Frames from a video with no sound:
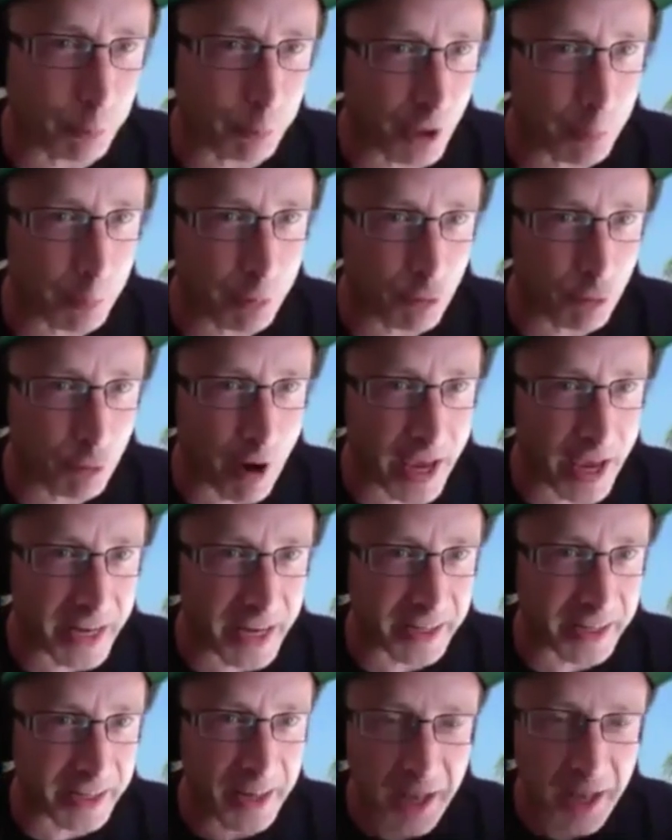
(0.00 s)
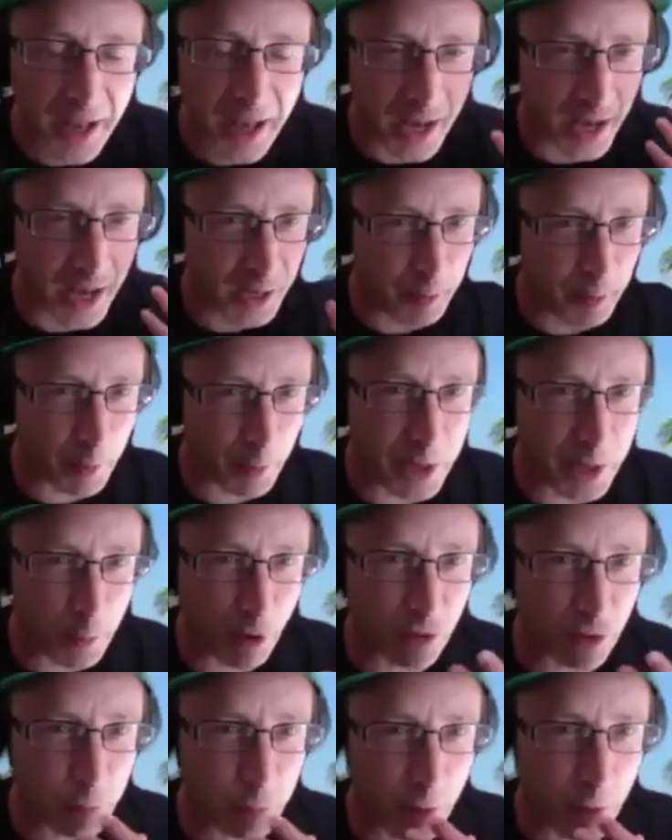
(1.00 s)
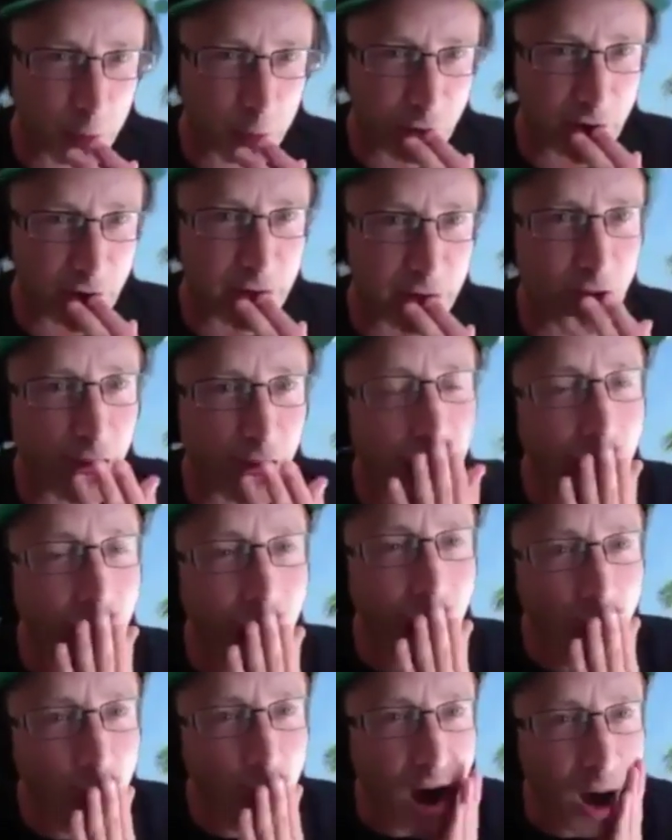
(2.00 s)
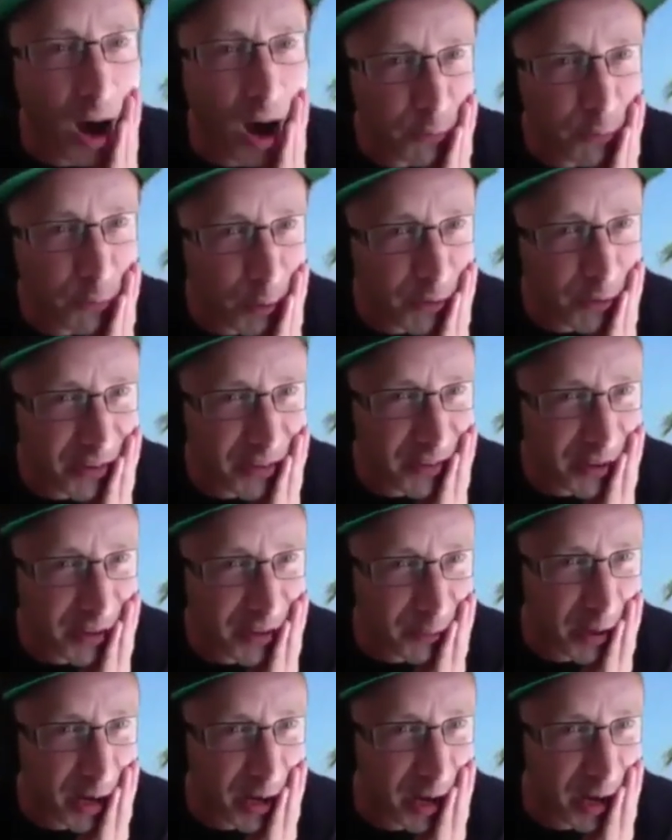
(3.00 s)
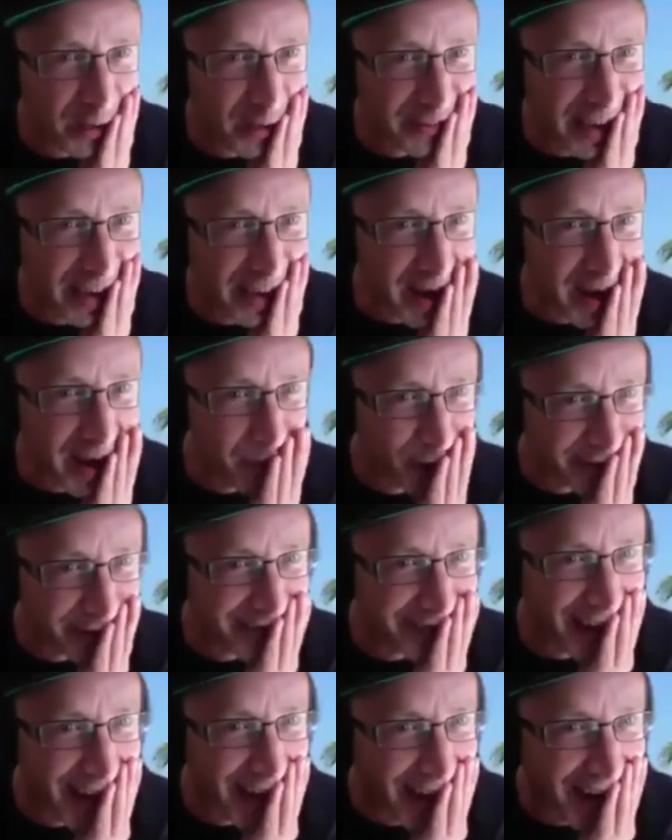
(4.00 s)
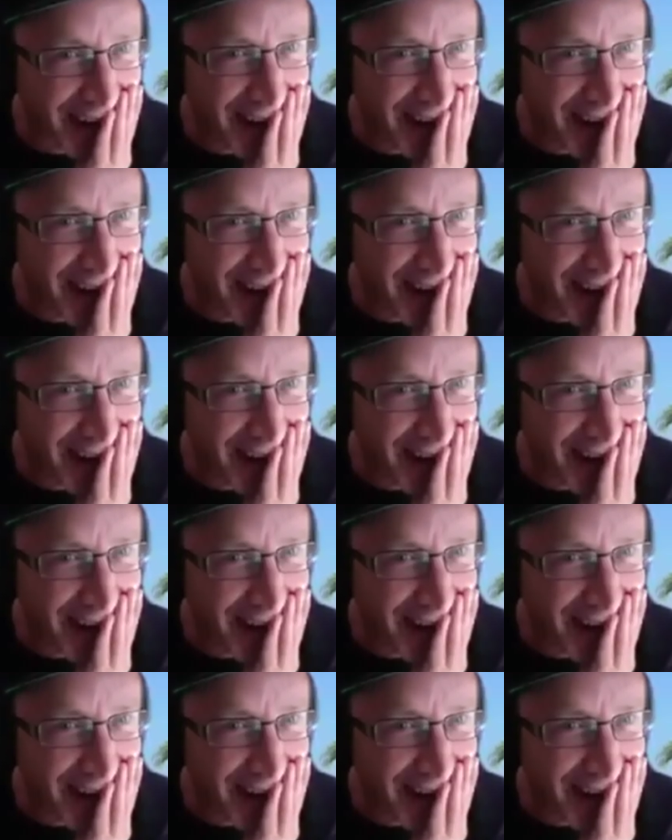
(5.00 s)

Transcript: Purple Rain. When you watch Purple Rain, you're like, oh, I was watching this when I was 8, wasn't I?